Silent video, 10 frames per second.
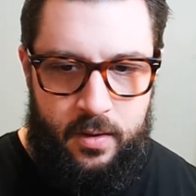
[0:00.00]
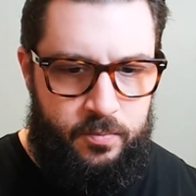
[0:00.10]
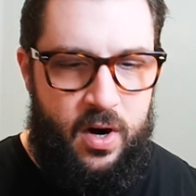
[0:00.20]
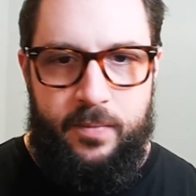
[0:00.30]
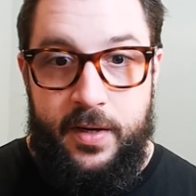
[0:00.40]

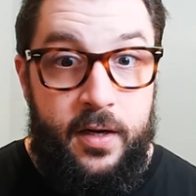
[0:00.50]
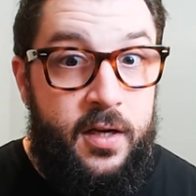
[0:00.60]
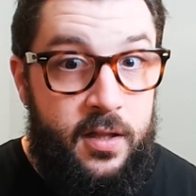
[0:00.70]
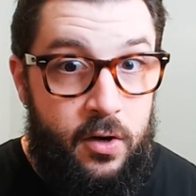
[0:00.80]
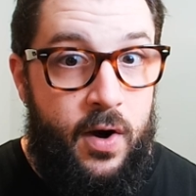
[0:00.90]
probably to
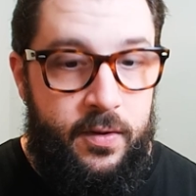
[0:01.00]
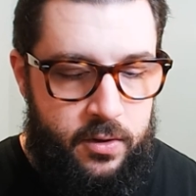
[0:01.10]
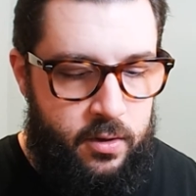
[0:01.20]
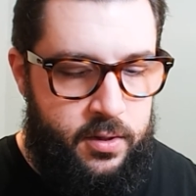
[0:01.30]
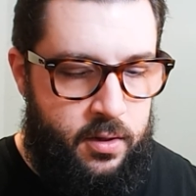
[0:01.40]
clear out
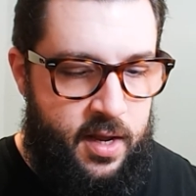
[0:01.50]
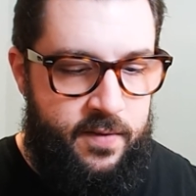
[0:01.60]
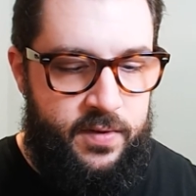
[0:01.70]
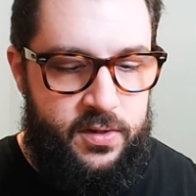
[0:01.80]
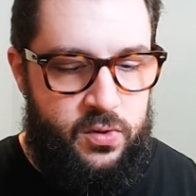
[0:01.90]
their
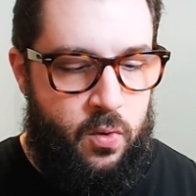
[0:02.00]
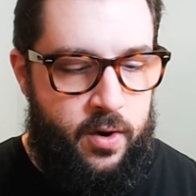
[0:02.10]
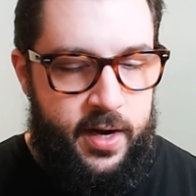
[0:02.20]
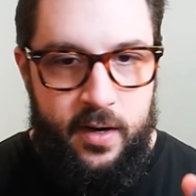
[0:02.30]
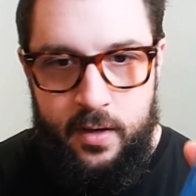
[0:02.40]

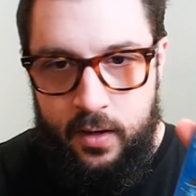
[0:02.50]
inventory.